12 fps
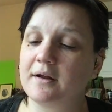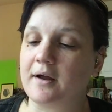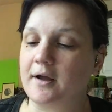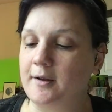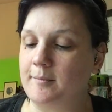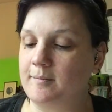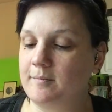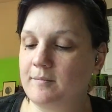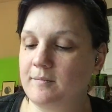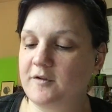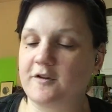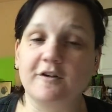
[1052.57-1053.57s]

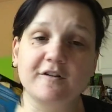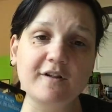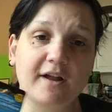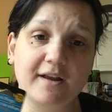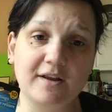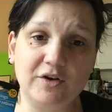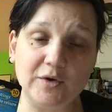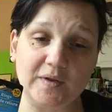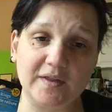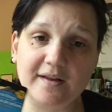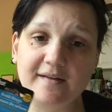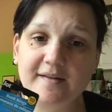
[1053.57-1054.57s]
So there's a lot I can do
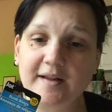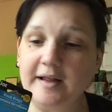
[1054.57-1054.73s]
with this.